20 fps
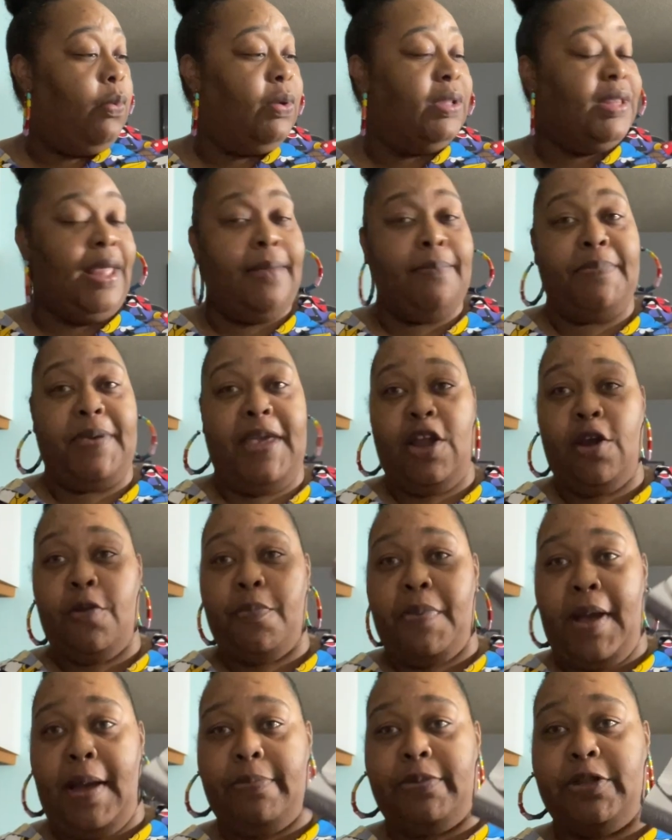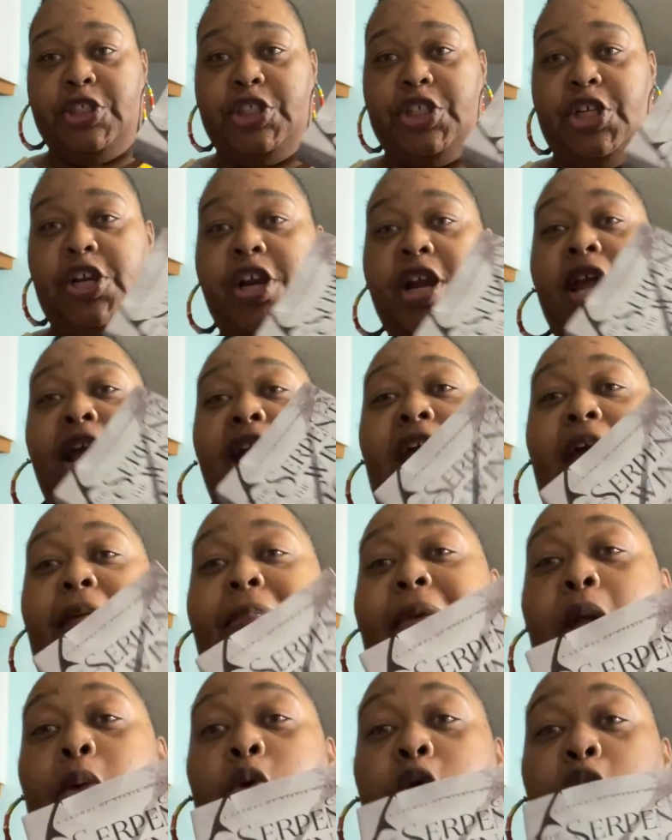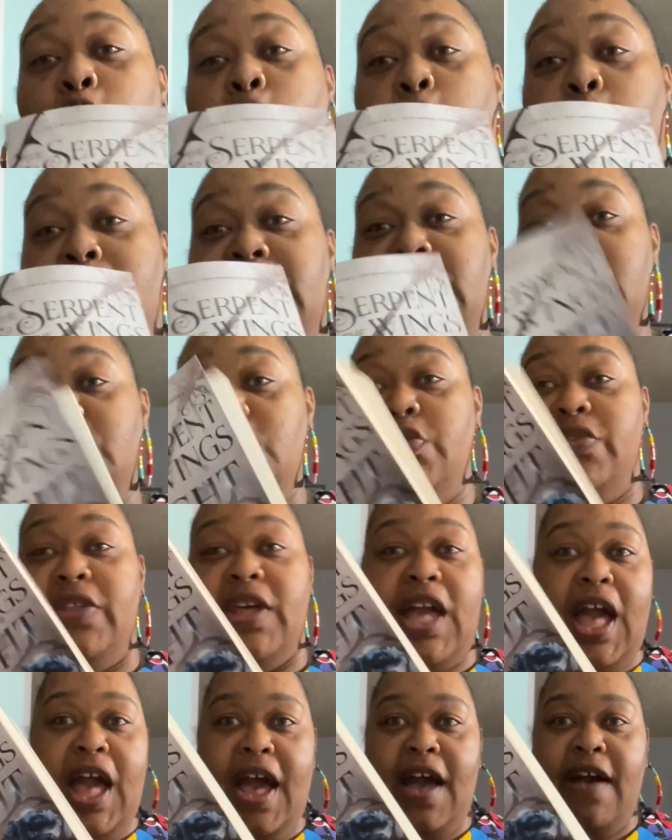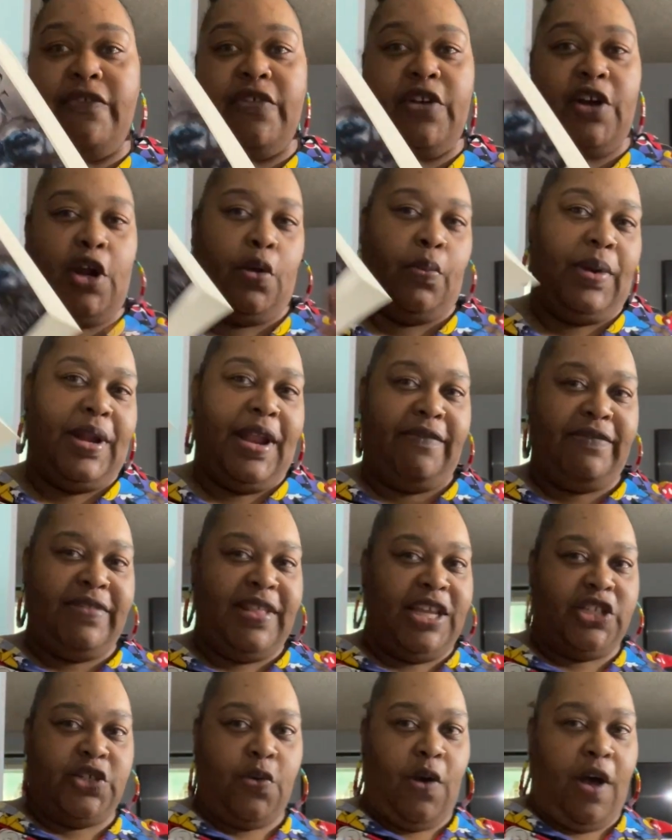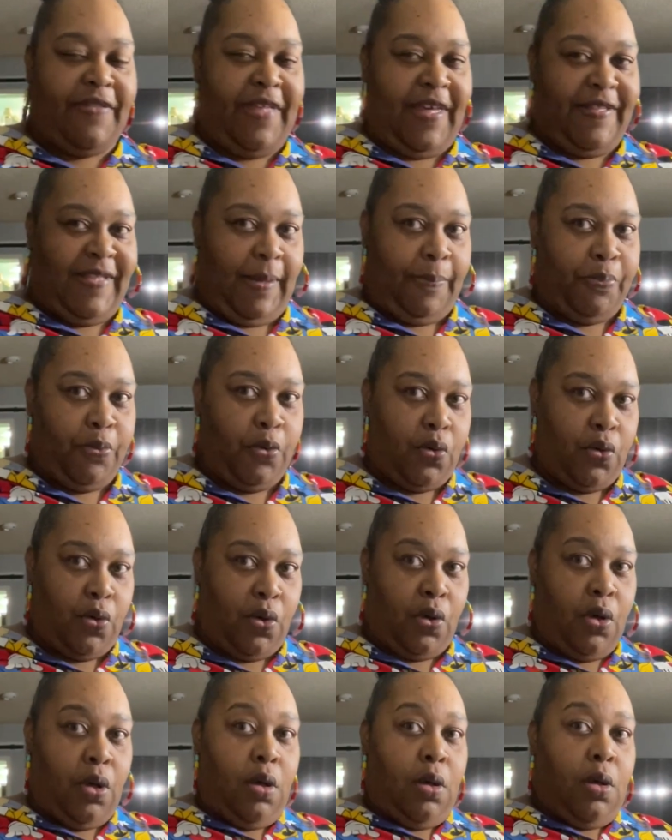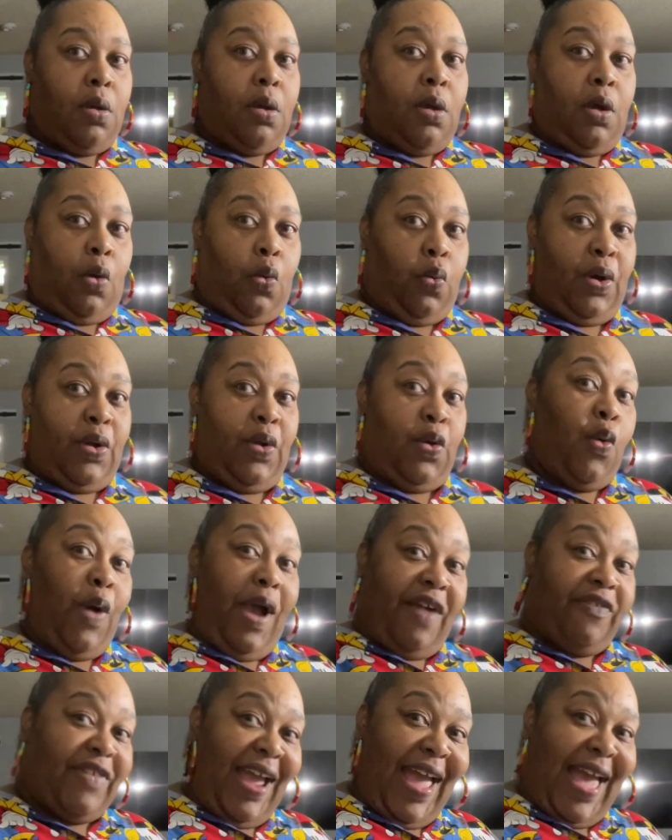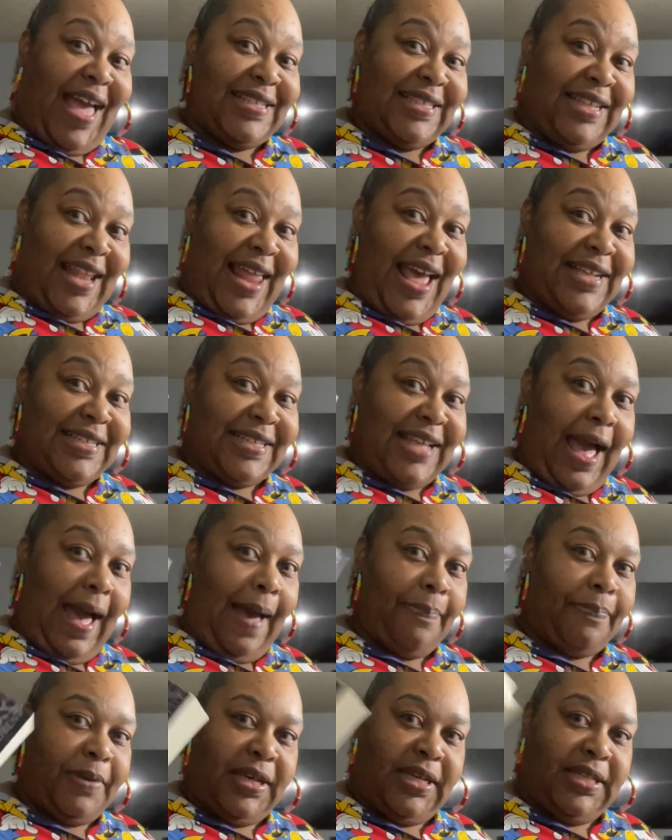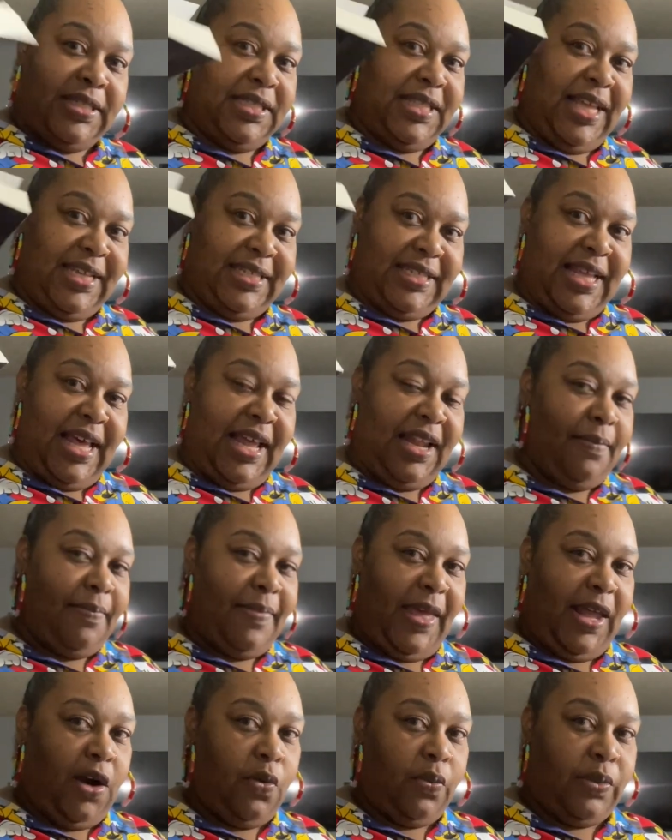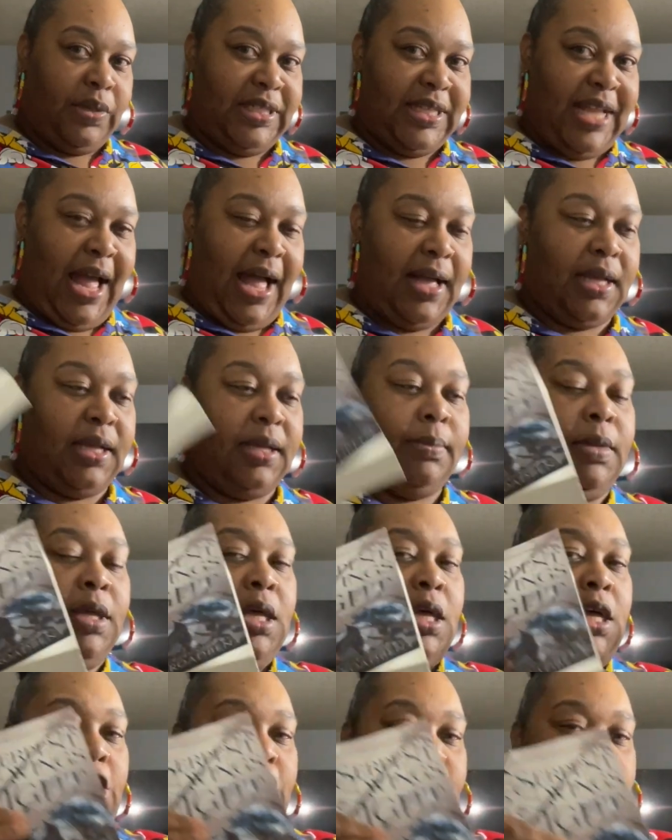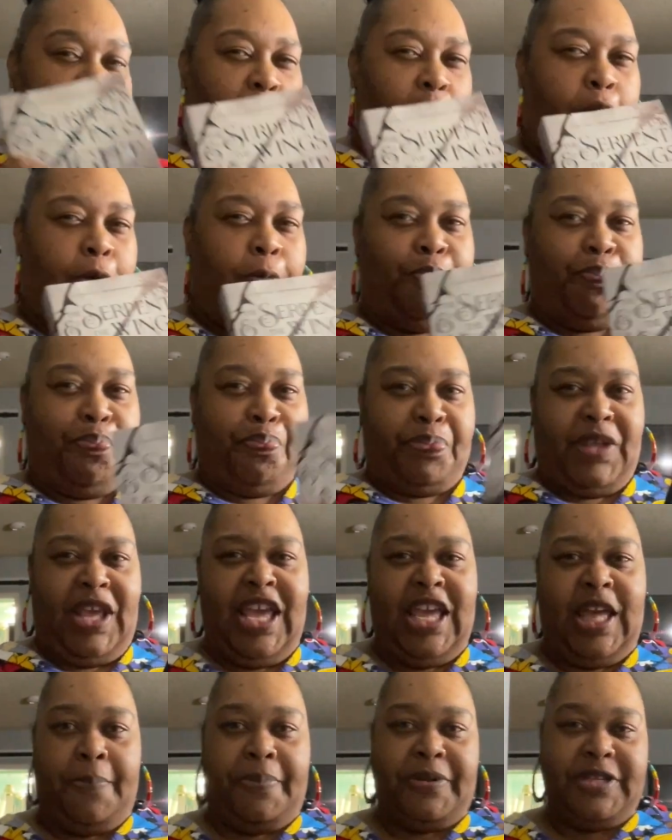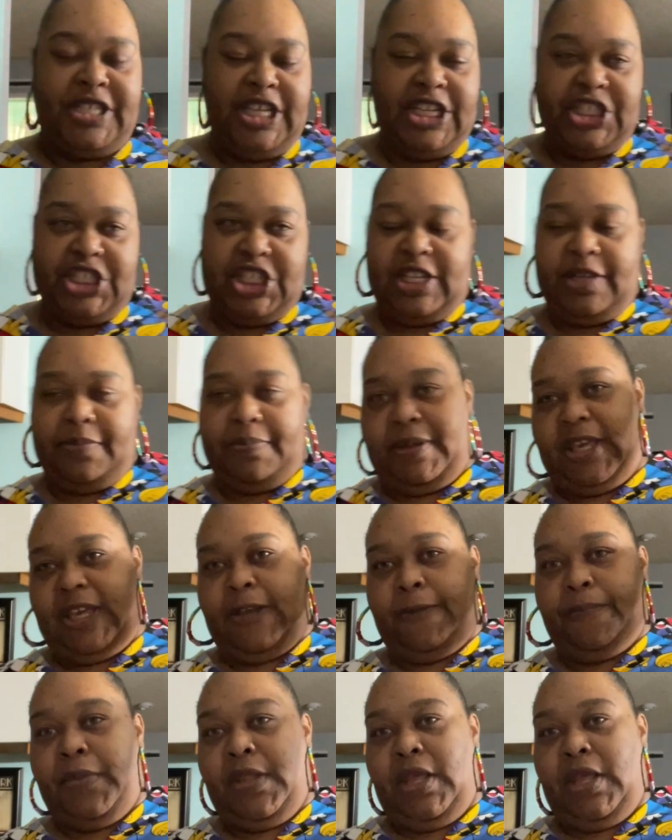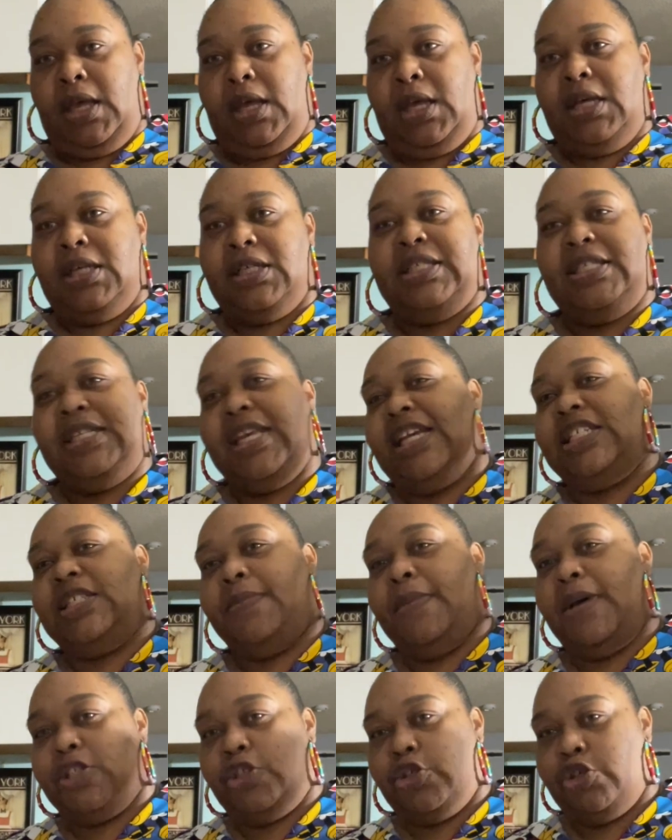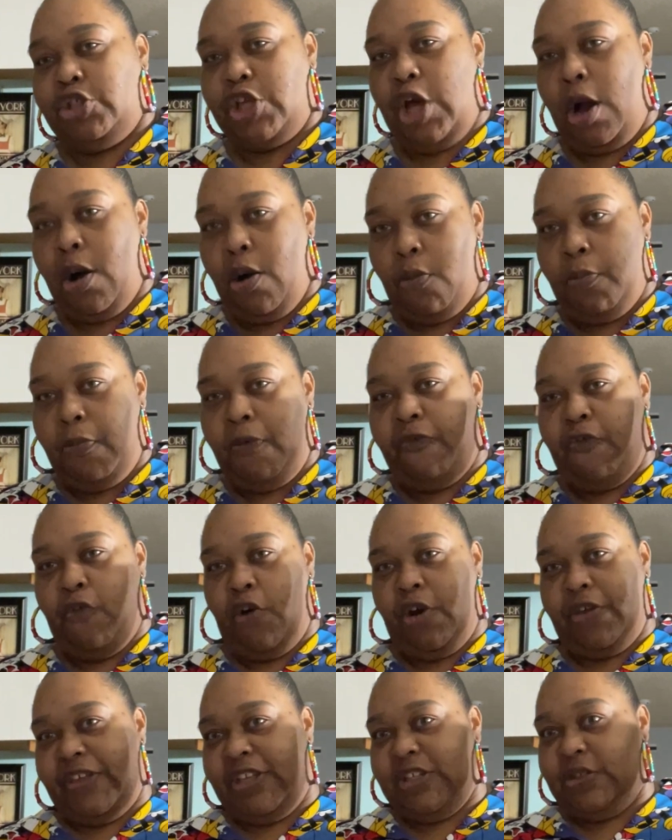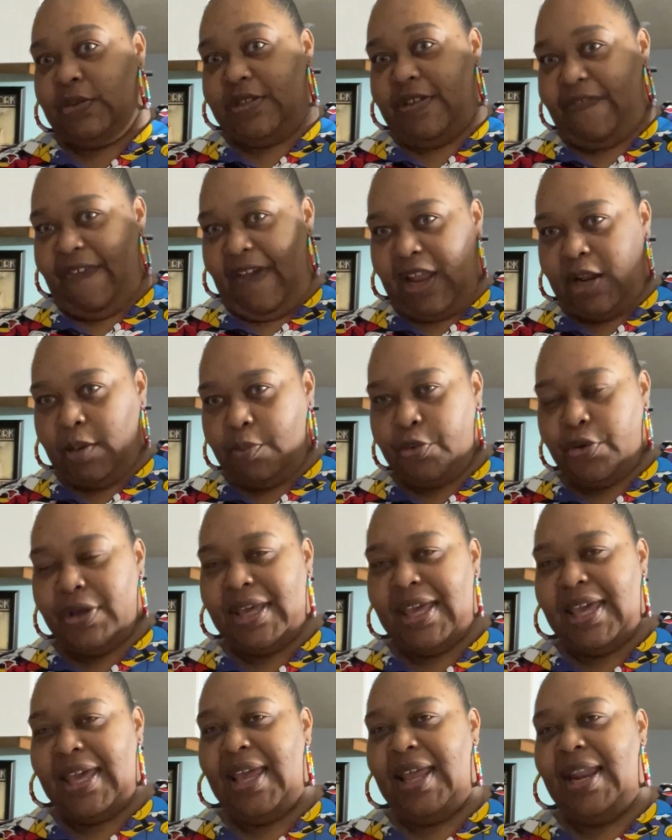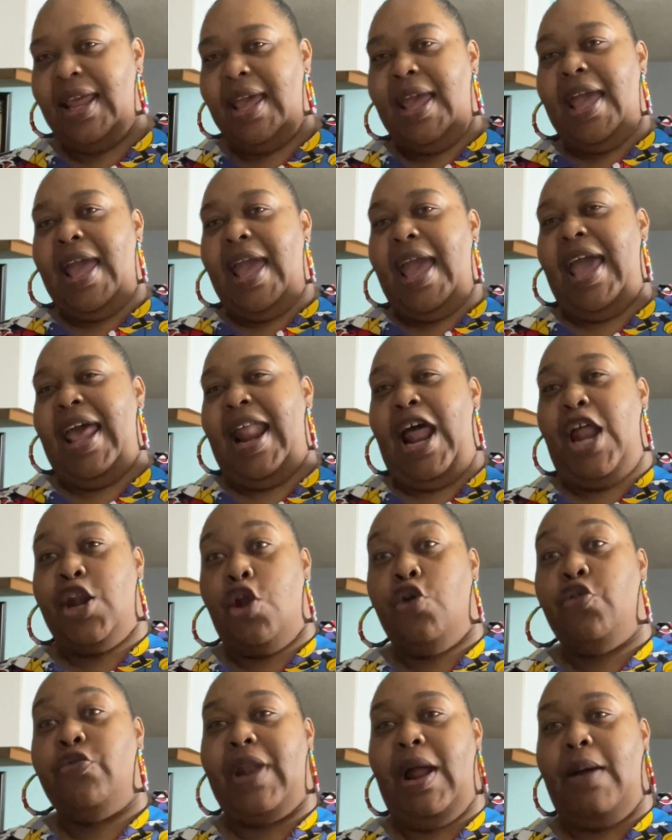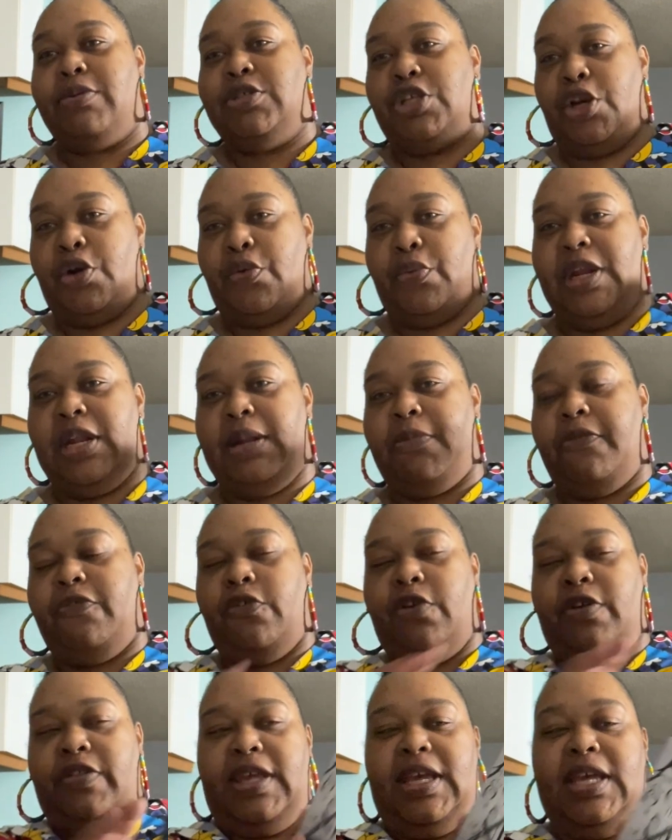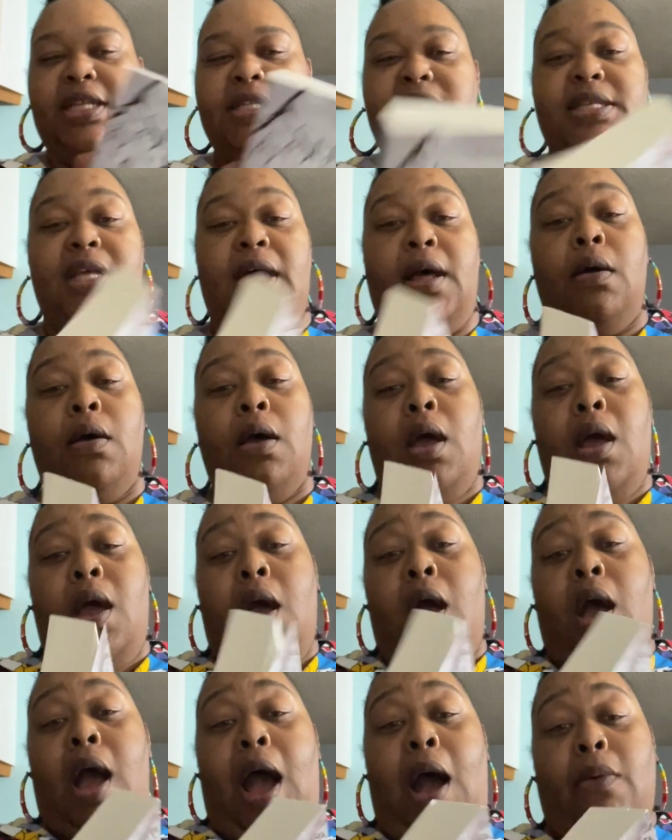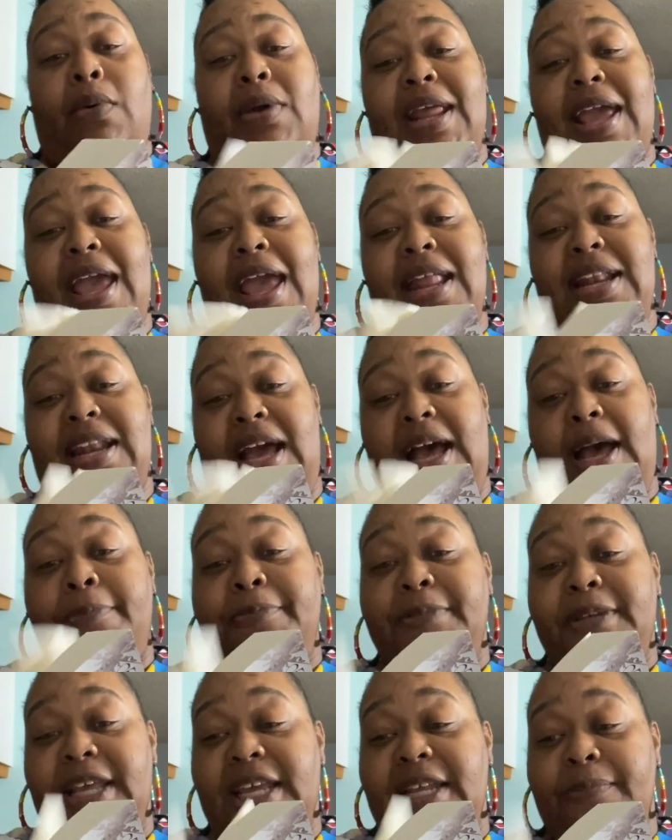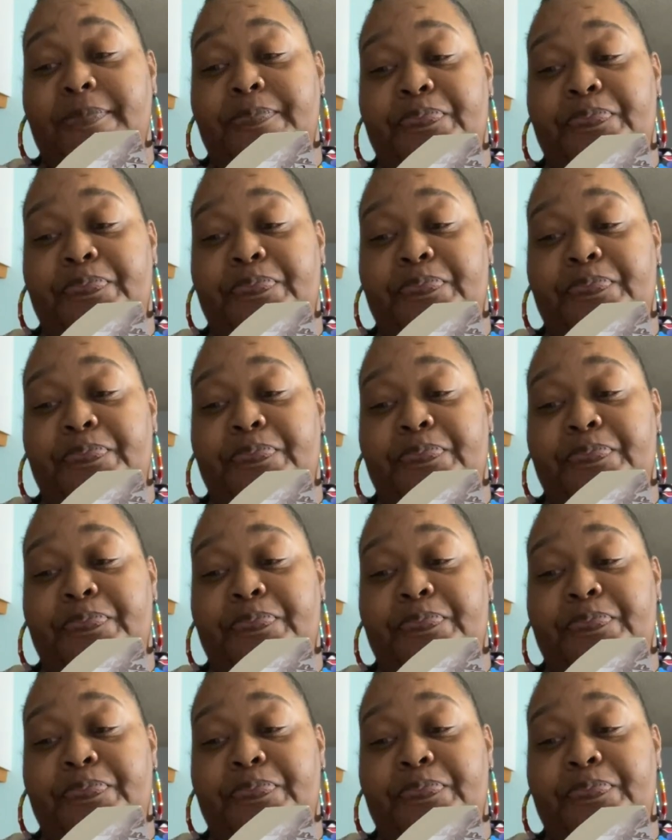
with a bigger publisher and they want to redo the cover, and whenever they do all that, they pull whoever has the last copies, they sell them, they don't restock them. So it could potentially be six months or so before this was available again, and I knew that I was going to read it before then. So I went ahead and upped it